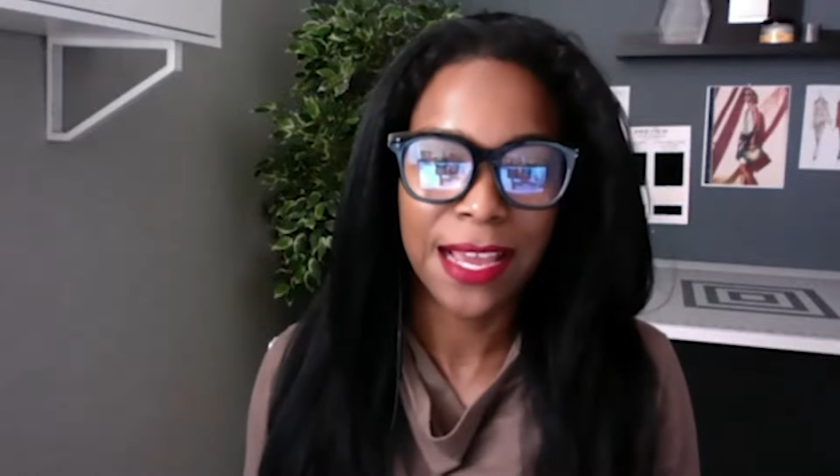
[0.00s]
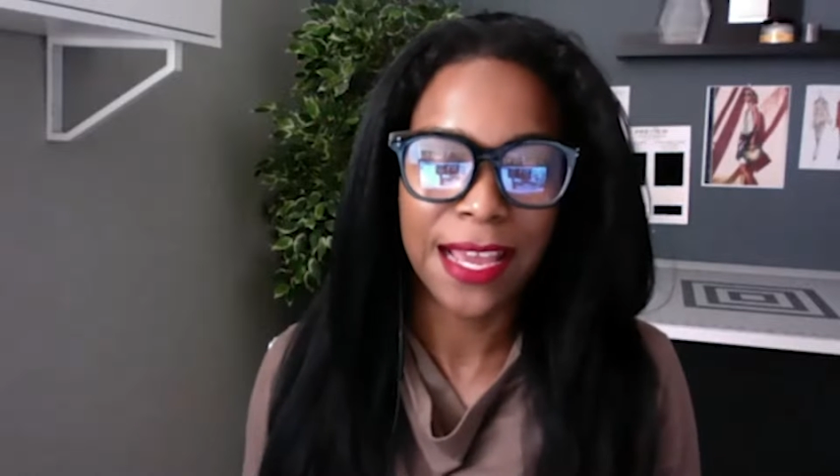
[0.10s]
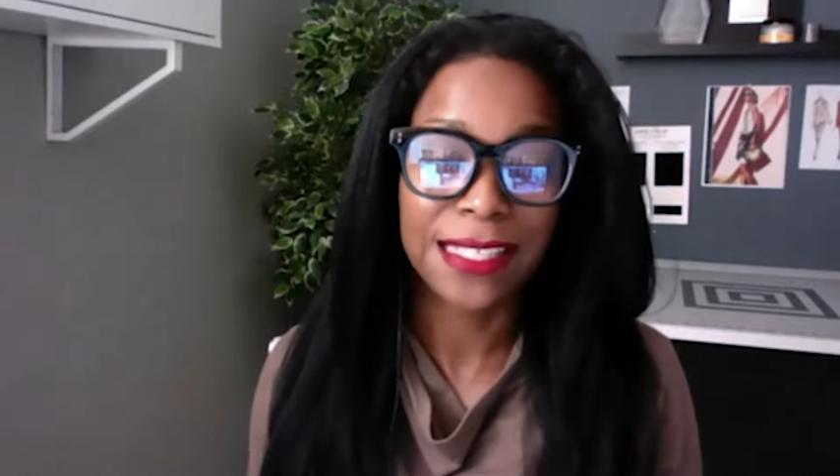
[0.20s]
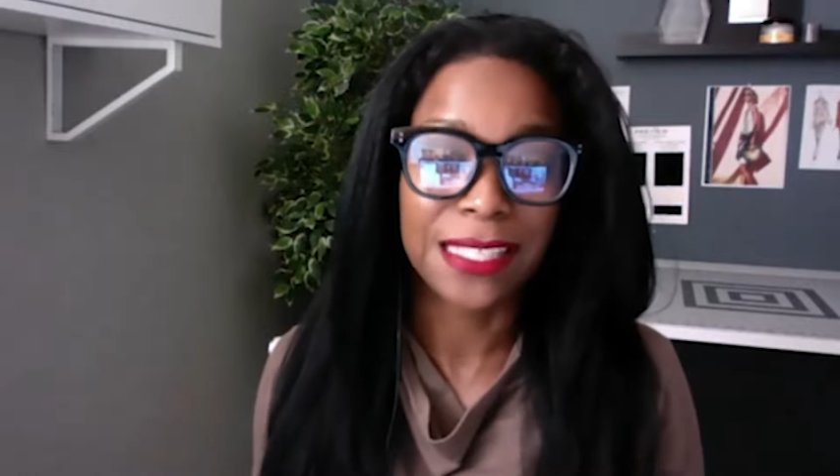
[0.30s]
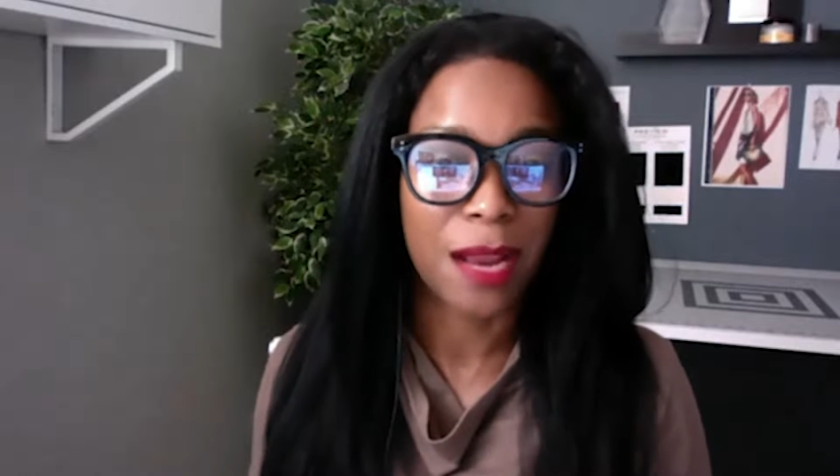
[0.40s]

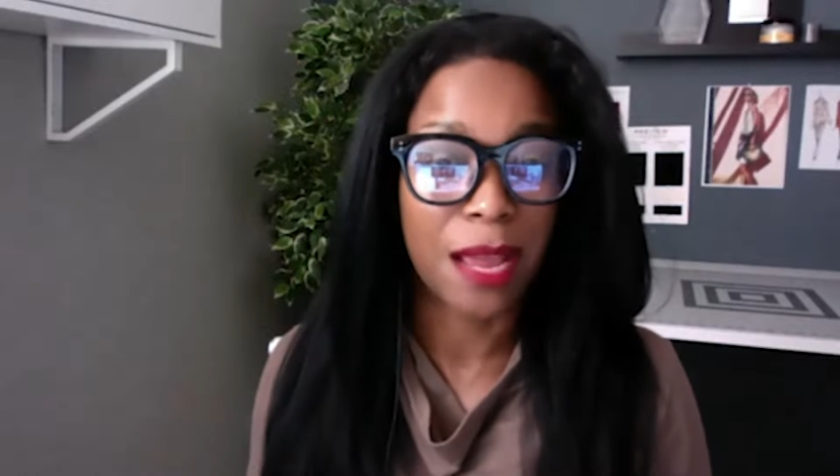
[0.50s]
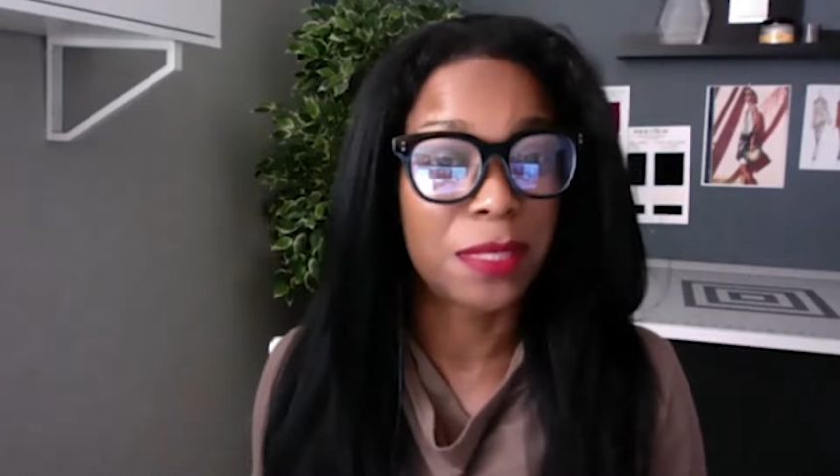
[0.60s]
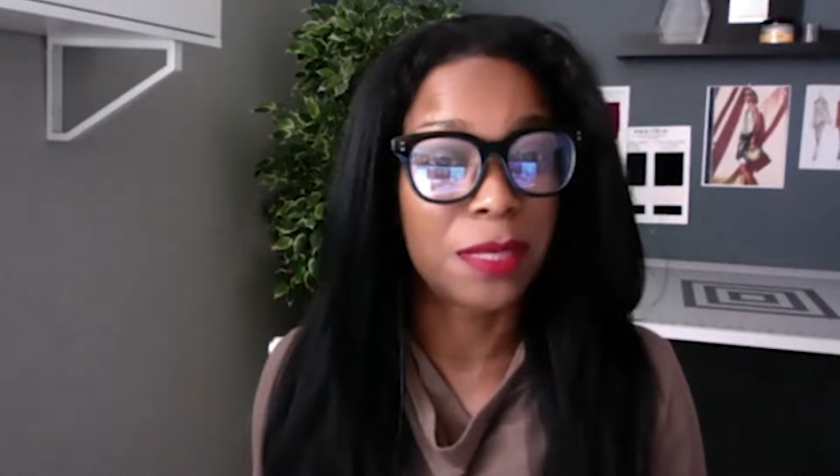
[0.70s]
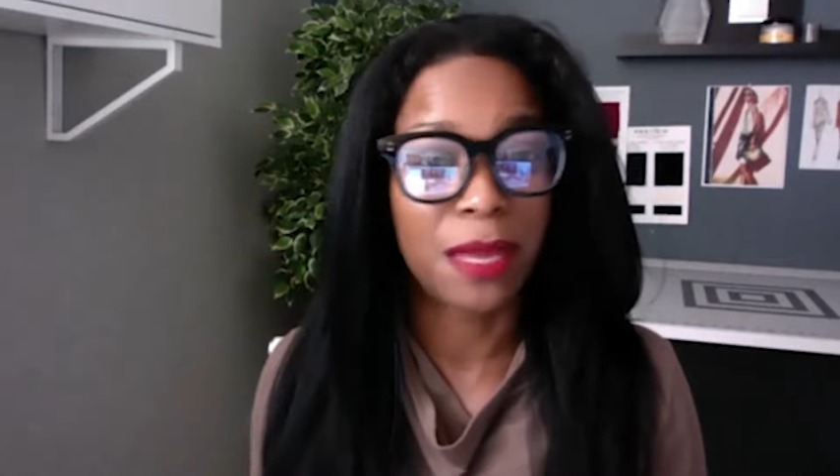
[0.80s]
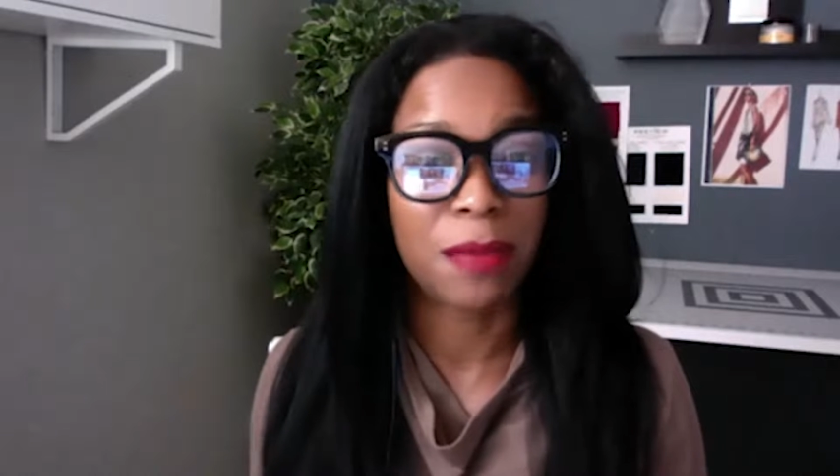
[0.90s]
And
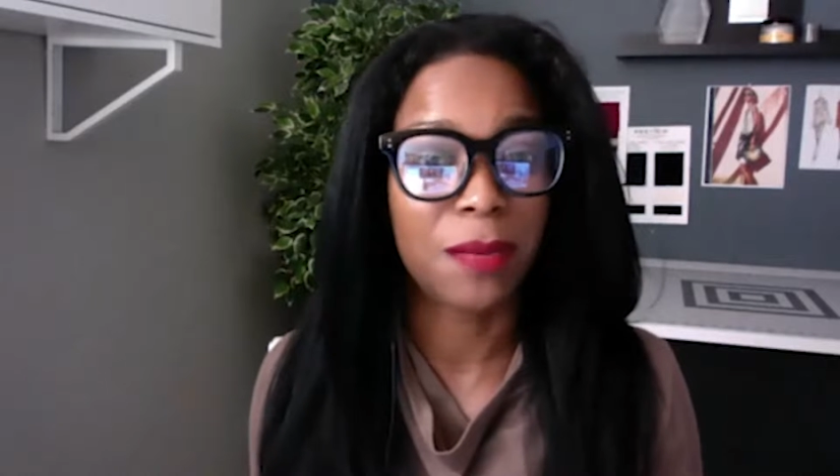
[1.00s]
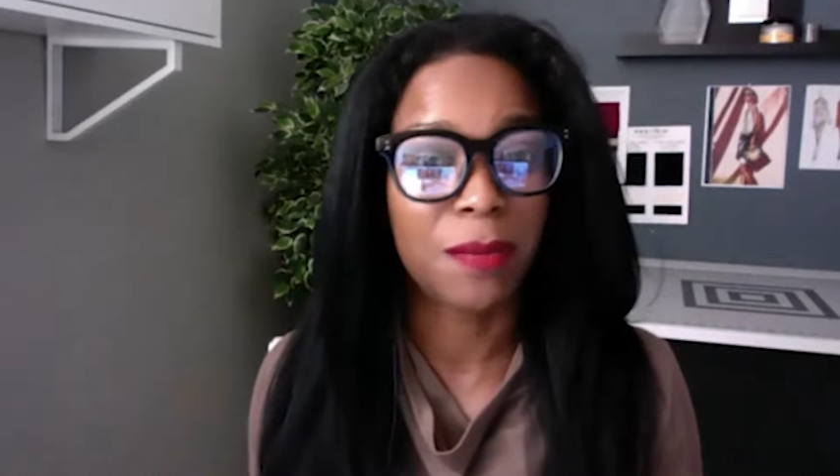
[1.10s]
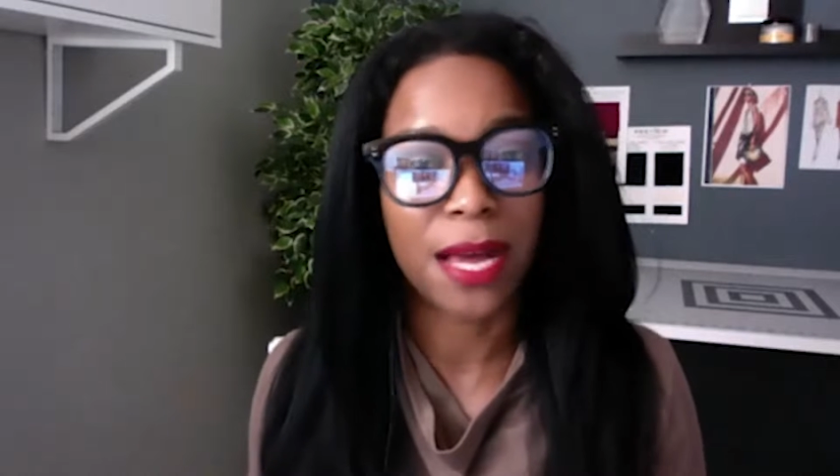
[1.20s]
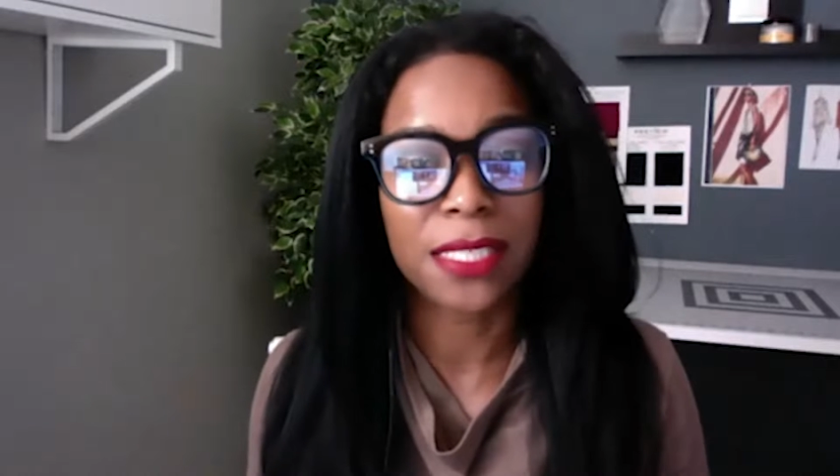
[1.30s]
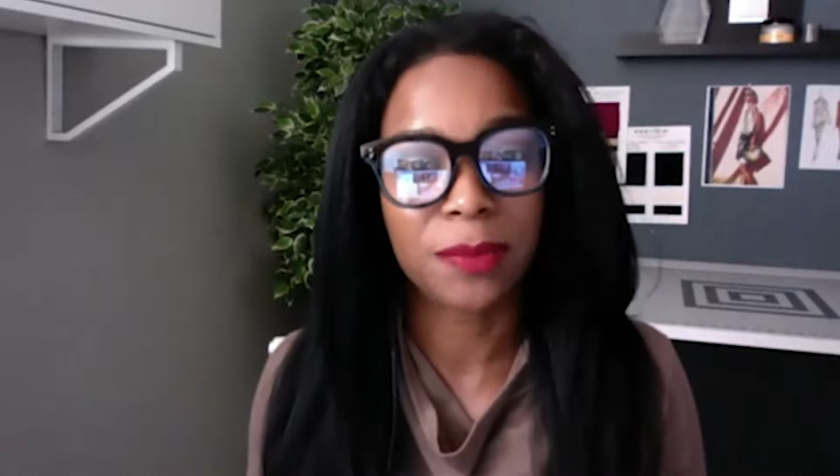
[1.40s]
sometimes it may be
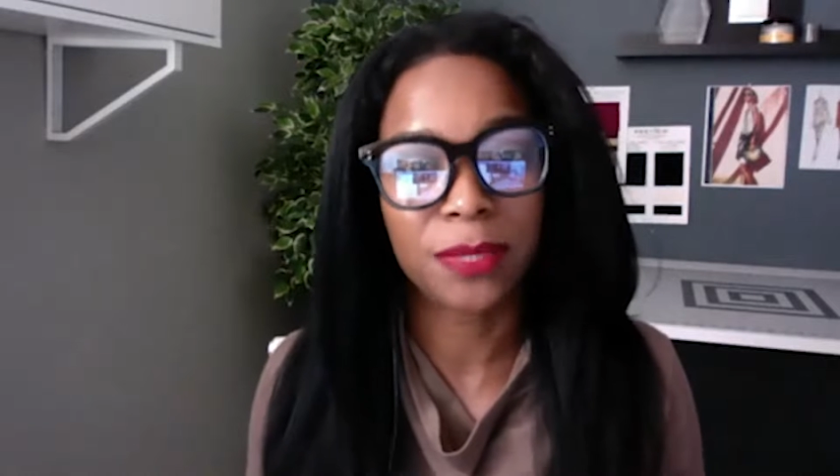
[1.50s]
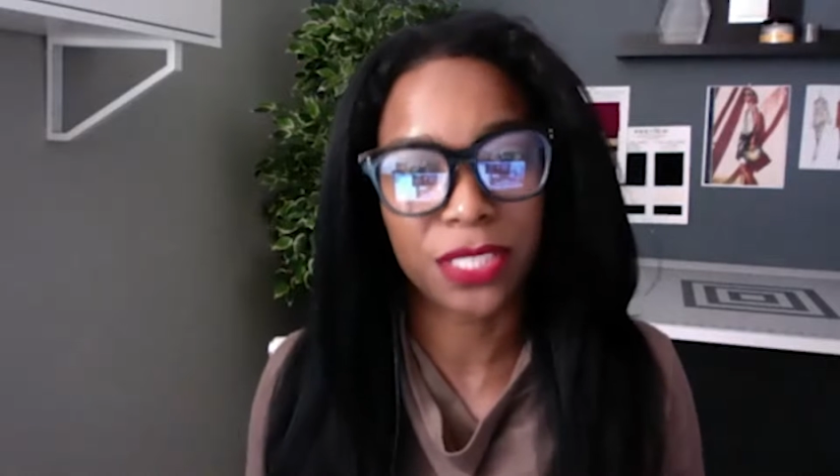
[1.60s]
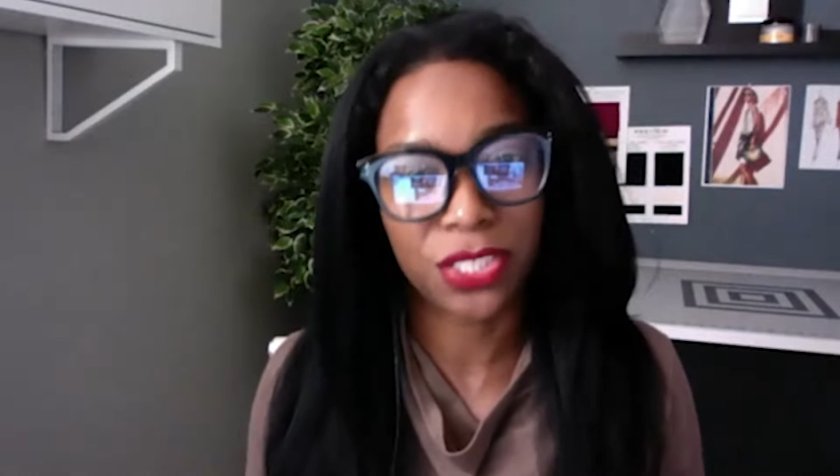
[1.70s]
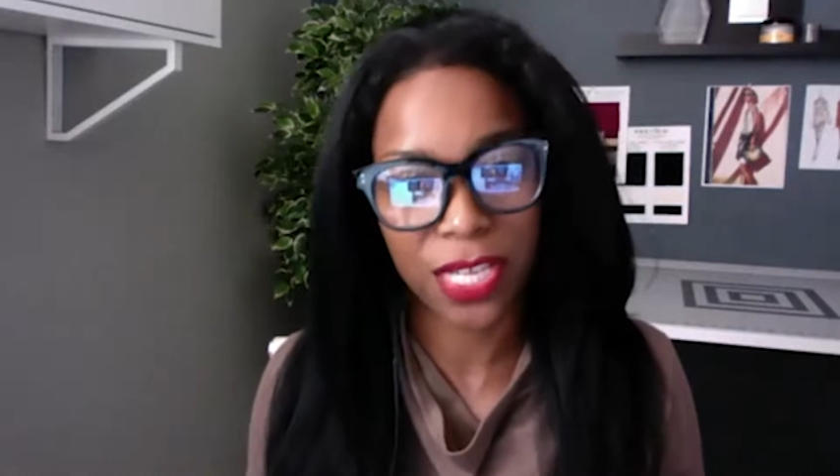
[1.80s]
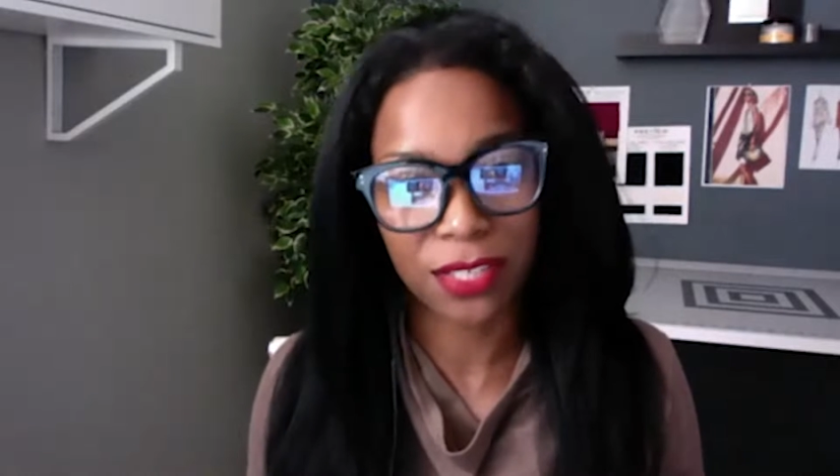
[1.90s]
impossible
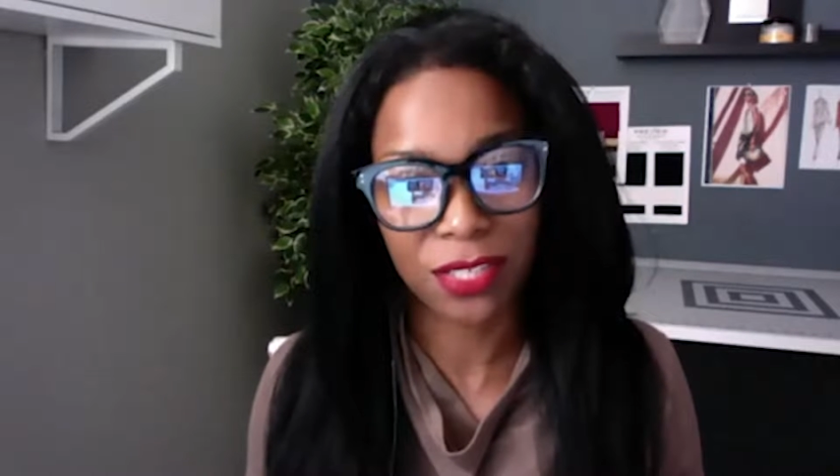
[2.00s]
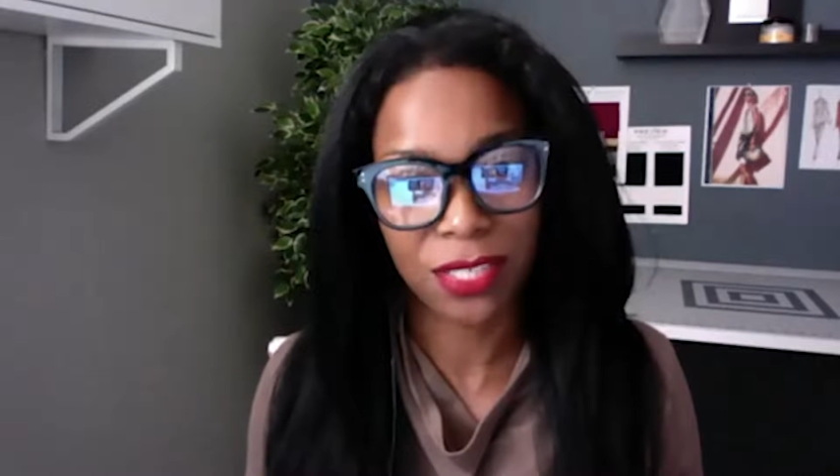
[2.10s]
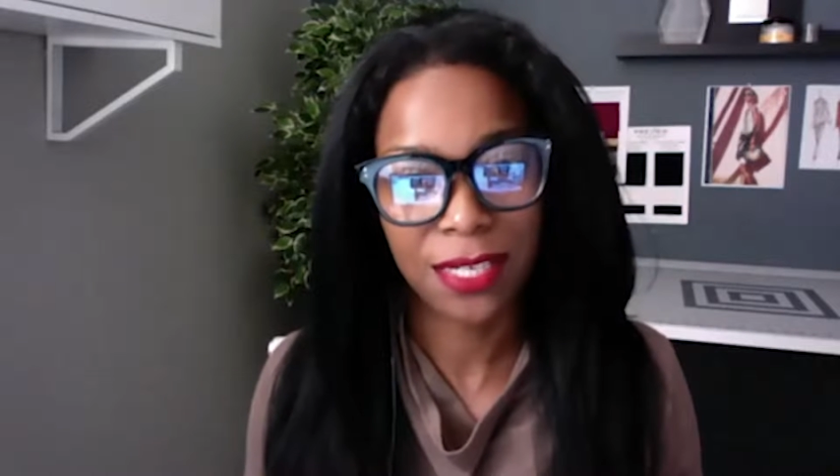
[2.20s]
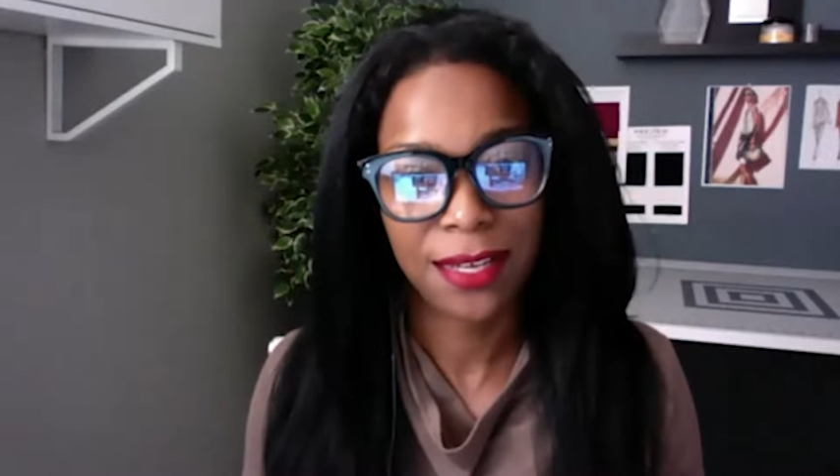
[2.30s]
to change.